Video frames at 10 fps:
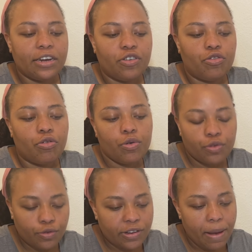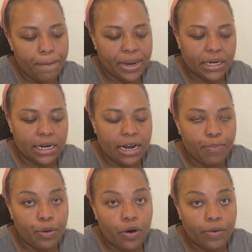and it shows you some
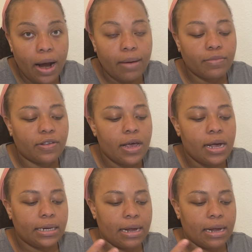bachelor programs,